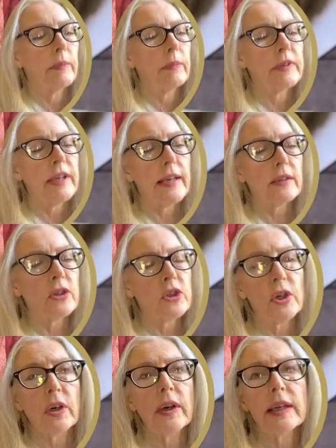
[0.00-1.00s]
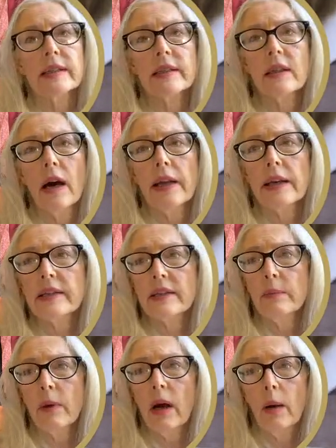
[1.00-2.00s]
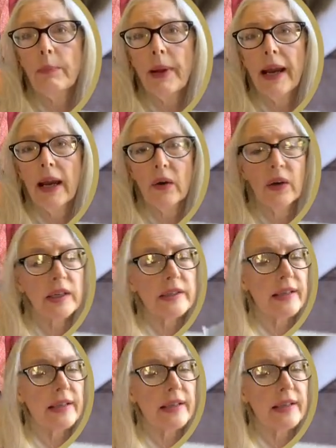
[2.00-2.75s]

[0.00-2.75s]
texture is not as apparent